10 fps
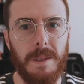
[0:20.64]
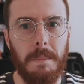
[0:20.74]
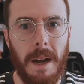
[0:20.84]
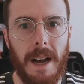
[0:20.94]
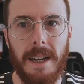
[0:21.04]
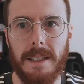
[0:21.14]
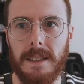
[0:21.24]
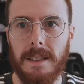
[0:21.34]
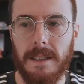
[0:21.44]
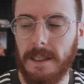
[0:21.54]
the
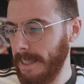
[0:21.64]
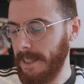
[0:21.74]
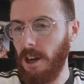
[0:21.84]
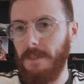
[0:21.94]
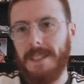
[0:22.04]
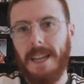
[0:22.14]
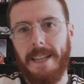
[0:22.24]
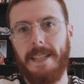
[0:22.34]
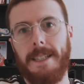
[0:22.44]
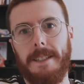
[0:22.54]
pass, the
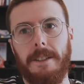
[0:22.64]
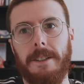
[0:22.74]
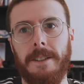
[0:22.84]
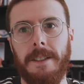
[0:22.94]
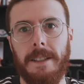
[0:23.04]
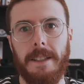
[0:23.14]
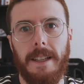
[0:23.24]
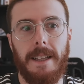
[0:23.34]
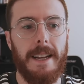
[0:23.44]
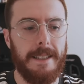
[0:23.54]
overtake on
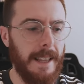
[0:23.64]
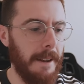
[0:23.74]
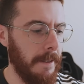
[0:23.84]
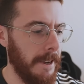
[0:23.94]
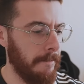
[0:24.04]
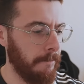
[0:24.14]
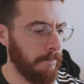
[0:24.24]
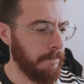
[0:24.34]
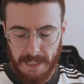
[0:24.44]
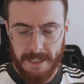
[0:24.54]
the last lap there?
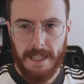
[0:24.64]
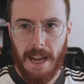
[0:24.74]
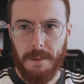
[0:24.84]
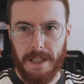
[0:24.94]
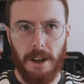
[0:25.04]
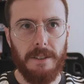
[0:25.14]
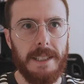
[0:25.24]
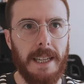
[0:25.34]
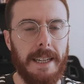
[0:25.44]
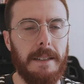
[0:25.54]
let's start with the
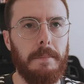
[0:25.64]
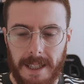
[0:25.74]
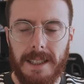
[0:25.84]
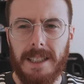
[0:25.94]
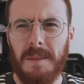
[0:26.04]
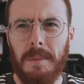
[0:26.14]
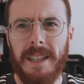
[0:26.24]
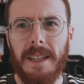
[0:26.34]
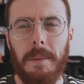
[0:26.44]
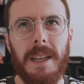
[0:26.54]
overtake. Is this
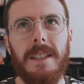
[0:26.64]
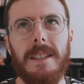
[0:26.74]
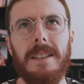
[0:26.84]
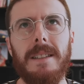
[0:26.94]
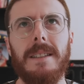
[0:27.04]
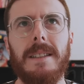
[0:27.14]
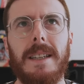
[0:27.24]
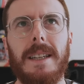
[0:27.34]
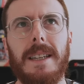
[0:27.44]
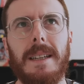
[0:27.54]
splitting opinions?
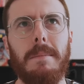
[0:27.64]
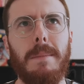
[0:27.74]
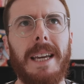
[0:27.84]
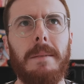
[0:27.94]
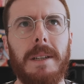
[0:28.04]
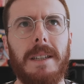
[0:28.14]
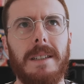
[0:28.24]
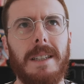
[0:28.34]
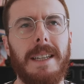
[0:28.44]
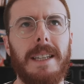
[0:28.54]
Uh,
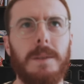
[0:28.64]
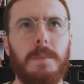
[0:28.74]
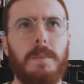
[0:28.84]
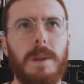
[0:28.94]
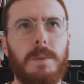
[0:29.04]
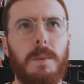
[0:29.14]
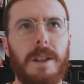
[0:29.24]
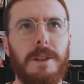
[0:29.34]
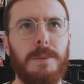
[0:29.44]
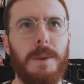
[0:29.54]
maybe it's it's one
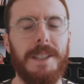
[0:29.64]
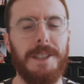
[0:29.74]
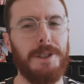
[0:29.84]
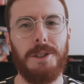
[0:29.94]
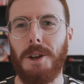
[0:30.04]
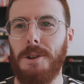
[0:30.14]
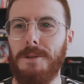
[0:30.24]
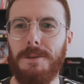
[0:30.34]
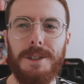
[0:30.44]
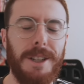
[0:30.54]
of those ones that's
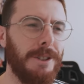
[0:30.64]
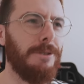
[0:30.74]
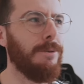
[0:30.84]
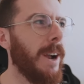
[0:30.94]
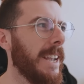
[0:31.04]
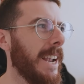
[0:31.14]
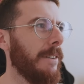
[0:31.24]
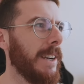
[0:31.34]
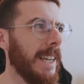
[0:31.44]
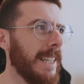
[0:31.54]
so such a grey
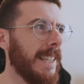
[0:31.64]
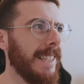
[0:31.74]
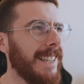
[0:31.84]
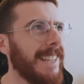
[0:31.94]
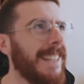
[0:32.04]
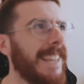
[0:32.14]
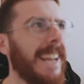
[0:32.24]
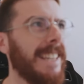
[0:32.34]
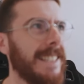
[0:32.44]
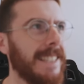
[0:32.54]
area. It, it in the
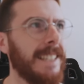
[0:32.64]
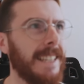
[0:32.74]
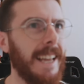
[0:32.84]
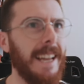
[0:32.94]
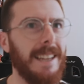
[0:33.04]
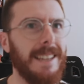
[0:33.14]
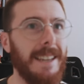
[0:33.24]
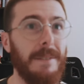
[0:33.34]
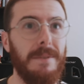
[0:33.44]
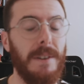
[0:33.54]
end, it didn't get
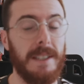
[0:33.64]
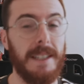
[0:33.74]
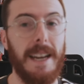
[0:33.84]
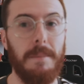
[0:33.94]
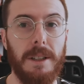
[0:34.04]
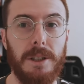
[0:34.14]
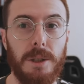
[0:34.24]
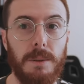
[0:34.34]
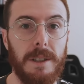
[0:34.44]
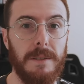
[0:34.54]
even investigated by the
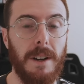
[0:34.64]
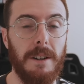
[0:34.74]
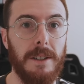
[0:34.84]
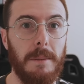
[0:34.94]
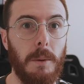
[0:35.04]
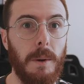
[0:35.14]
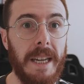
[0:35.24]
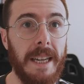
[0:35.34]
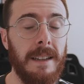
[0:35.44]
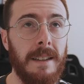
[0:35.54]
stewards, as far as I'm
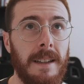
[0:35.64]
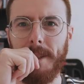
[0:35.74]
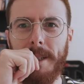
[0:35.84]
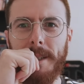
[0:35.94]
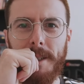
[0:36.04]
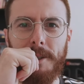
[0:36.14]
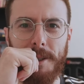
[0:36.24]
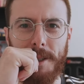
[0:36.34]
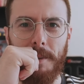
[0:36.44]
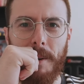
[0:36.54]
aware. It is an
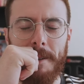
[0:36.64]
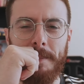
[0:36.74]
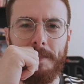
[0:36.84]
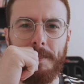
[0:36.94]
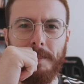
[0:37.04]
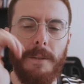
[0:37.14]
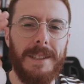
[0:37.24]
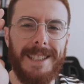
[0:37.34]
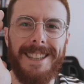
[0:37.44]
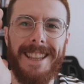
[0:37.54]
interesting one.
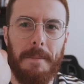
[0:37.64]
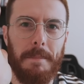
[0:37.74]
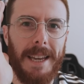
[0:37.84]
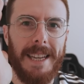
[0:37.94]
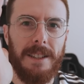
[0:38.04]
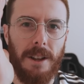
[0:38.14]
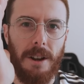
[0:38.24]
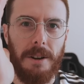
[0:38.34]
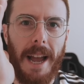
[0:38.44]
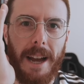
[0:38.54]
Obviously, let me
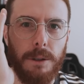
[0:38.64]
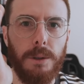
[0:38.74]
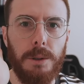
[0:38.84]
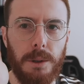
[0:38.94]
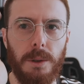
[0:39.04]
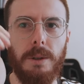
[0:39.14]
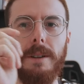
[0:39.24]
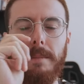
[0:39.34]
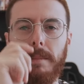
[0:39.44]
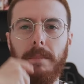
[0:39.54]
know how you saw
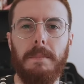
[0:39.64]
it